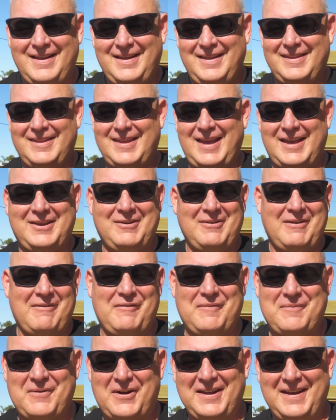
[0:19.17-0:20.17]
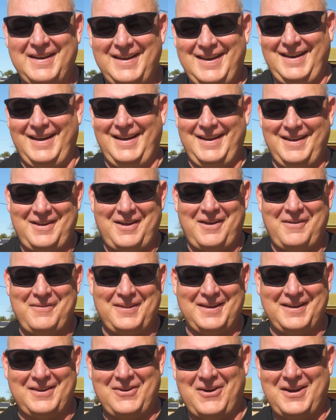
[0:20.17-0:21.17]
Thank you everybody. I
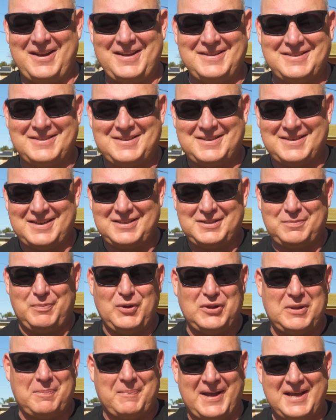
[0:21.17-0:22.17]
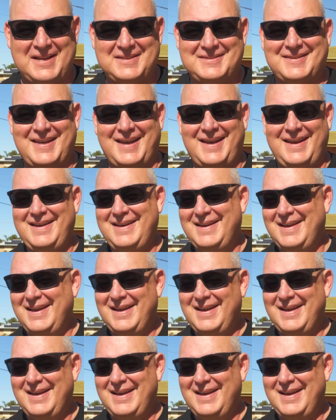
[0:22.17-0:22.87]
think Heidi just spilled the beans there.